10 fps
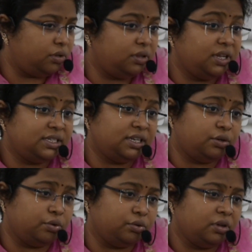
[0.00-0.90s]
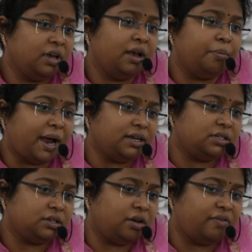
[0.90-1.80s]
This is the truth. But
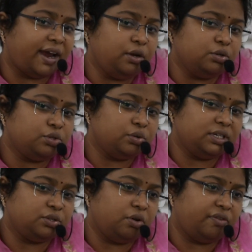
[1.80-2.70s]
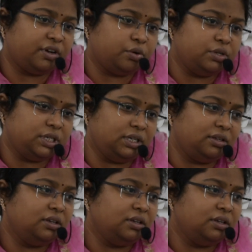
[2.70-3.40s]
why do students go for coaching?